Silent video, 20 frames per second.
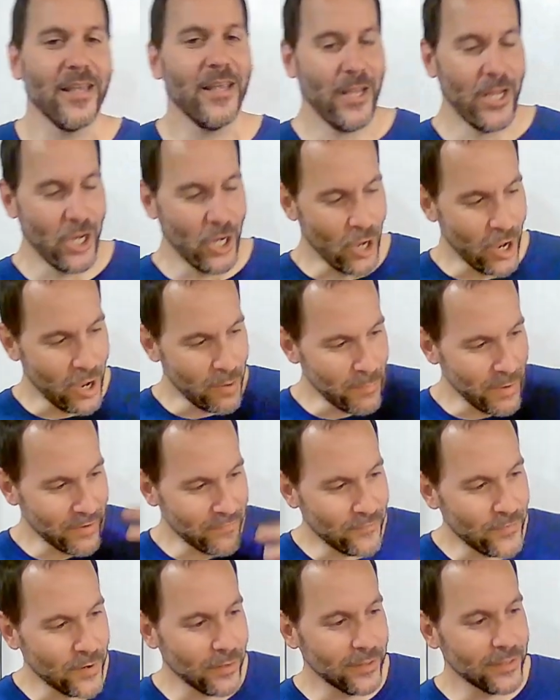I might
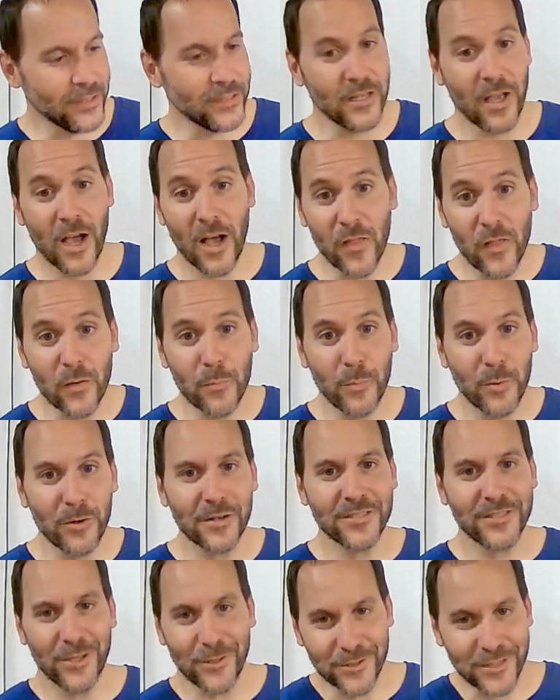funnel into other
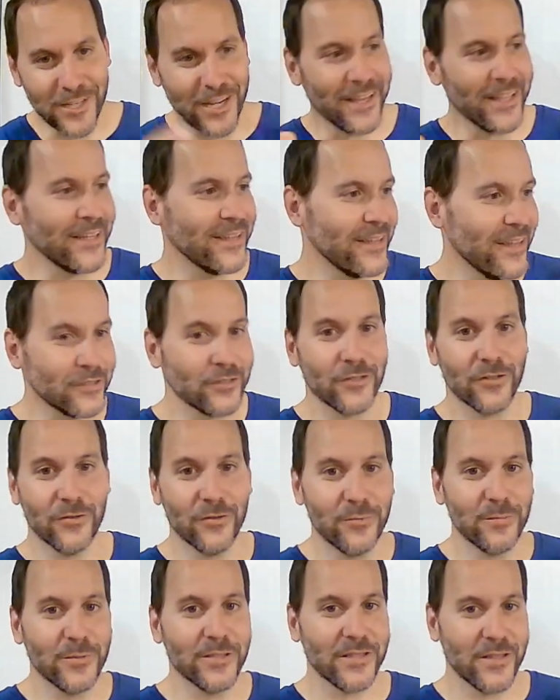books. It's not like Doctor
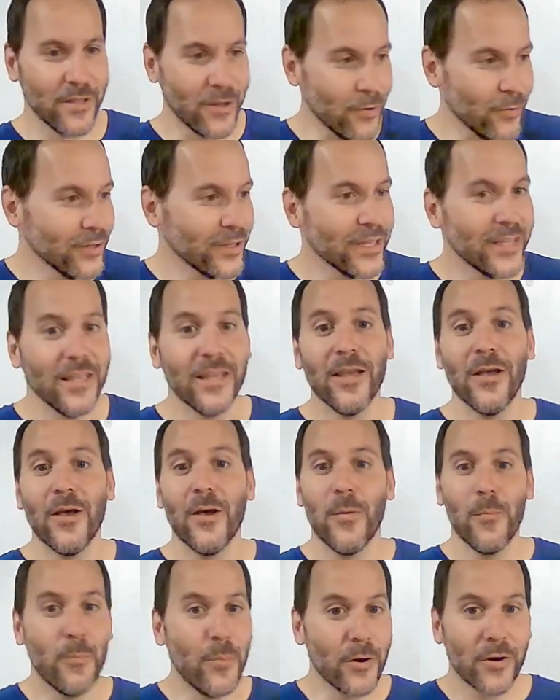Doom is the only
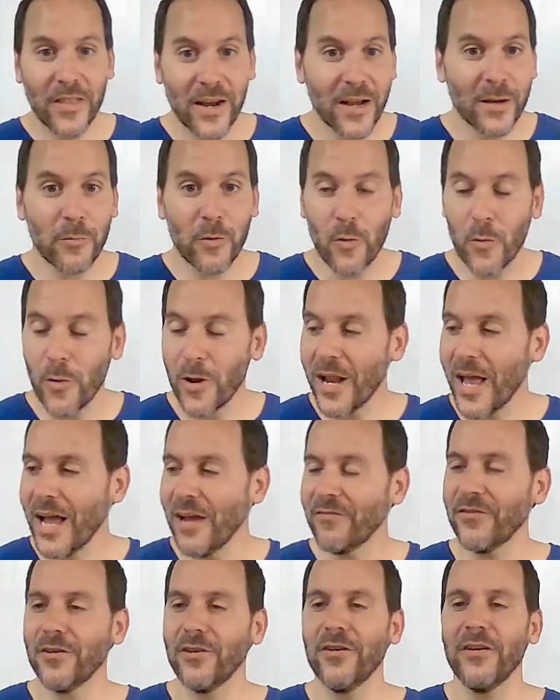book that I'm going
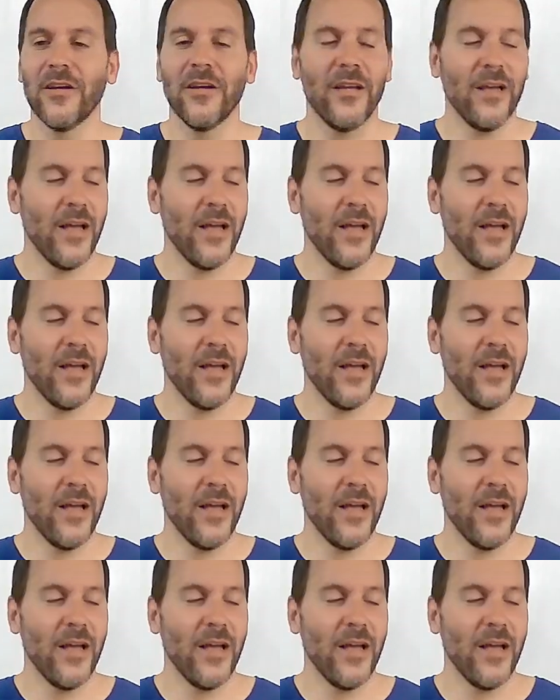after.